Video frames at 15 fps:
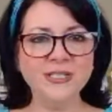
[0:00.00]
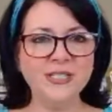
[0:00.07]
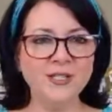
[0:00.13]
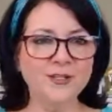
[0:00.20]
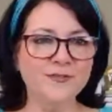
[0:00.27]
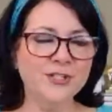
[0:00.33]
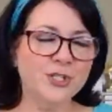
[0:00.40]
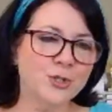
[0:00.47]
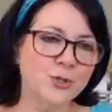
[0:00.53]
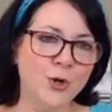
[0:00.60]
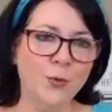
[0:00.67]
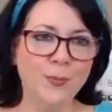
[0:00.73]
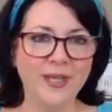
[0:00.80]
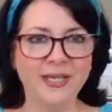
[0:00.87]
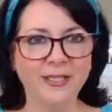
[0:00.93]
So let's say you have a
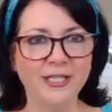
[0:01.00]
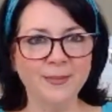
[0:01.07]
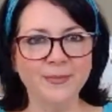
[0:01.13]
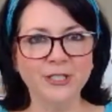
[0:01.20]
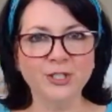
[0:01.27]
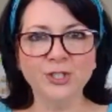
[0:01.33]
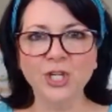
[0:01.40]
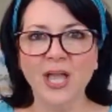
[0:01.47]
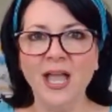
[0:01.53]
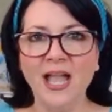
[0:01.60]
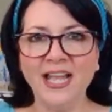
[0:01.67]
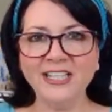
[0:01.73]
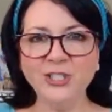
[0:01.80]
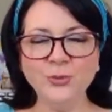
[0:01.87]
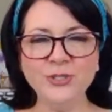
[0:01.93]
snowman image
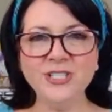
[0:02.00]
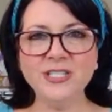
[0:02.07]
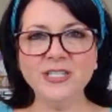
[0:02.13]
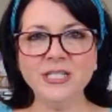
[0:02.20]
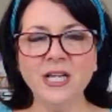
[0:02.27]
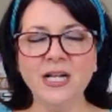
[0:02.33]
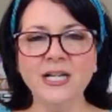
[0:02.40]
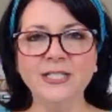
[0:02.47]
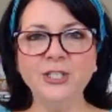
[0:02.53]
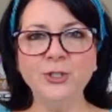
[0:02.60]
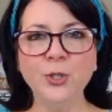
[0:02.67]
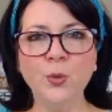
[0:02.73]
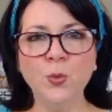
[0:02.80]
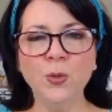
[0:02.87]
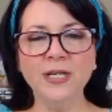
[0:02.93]
and you decide, you
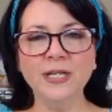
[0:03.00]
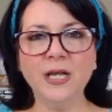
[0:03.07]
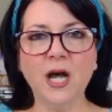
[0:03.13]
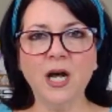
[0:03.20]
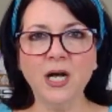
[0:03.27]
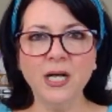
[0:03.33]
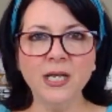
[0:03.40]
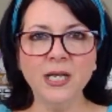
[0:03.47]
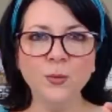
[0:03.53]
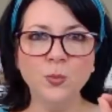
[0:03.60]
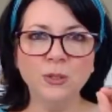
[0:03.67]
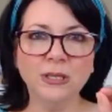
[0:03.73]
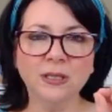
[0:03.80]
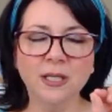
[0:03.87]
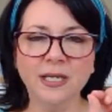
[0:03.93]
know what, I
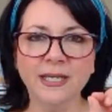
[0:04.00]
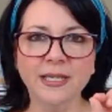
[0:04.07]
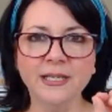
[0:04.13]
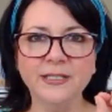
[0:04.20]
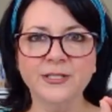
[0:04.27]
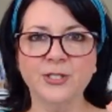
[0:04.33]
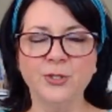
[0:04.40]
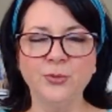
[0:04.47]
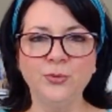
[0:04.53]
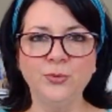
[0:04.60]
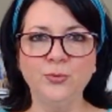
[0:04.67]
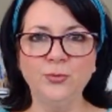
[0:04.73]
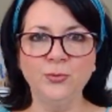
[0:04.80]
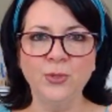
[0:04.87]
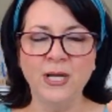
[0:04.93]
would like
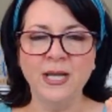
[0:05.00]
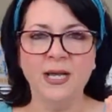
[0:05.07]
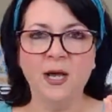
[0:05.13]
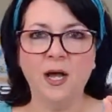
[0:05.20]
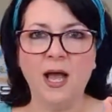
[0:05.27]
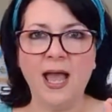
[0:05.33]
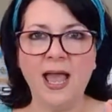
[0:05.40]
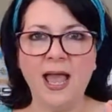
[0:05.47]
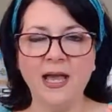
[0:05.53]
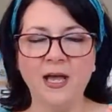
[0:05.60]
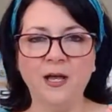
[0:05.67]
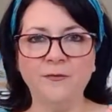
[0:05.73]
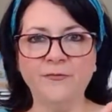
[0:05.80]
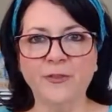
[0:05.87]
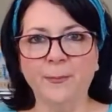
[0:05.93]
to
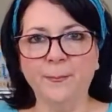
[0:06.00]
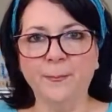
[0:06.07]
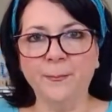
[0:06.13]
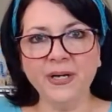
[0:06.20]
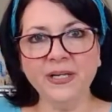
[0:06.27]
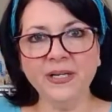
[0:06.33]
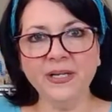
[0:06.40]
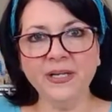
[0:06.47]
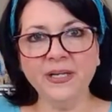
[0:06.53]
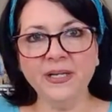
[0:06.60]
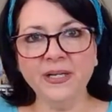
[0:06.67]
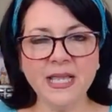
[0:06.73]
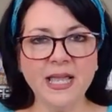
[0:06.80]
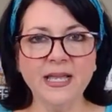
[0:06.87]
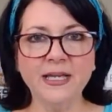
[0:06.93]
have the
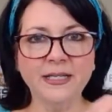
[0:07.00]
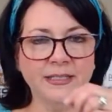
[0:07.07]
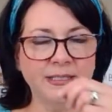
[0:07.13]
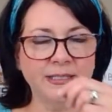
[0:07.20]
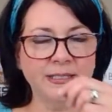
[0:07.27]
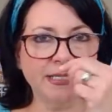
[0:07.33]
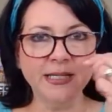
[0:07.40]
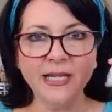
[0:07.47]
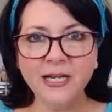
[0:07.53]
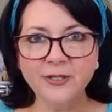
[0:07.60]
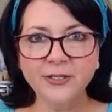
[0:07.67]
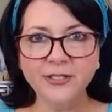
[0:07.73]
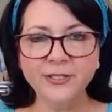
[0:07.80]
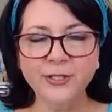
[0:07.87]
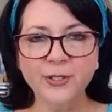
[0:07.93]
buttons and his
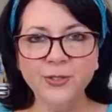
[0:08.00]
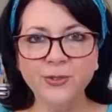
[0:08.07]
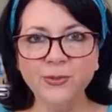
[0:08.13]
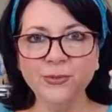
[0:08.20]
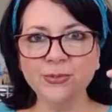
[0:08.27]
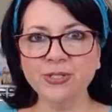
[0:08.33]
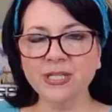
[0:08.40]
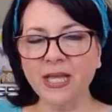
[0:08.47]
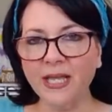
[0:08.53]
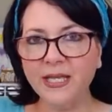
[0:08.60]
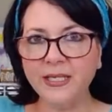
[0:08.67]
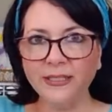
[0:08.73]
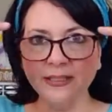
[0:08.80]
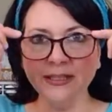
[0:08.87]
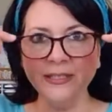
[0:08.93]
carrot nose
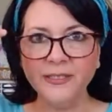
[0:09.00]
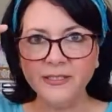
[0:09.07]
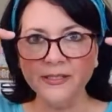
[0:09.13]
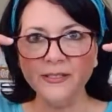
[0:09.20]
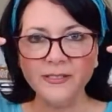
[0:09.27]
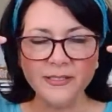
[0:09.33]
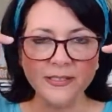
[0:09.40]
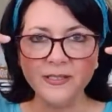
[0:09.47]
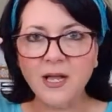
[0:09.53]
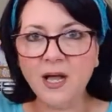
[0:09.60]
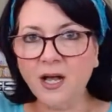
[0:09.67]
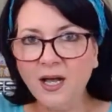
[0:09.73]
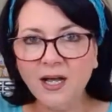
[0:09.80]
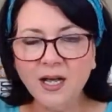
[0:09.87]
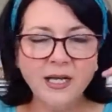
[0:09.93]
and his
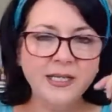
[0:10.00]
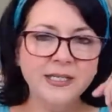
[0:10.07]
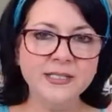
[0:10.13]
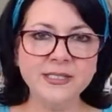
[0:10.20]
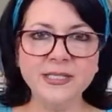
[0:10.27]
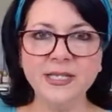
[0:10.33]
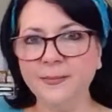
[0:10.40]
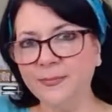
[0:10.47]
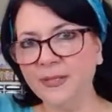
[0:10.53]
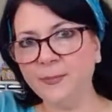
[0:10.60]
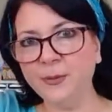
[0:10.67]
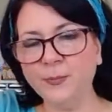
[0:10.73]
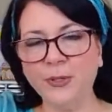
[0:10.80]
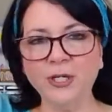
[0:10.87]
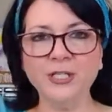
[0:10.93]
eyes and
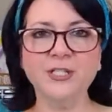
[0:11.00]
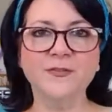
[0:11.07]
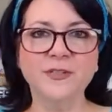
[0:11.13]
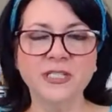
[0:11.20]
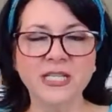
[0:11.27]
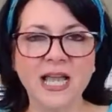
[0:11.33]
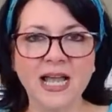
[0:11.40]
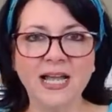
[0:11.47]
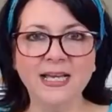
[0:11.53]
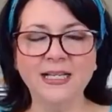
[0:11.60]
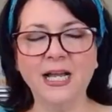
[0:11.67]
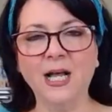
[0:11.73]
maybe parts of his hat.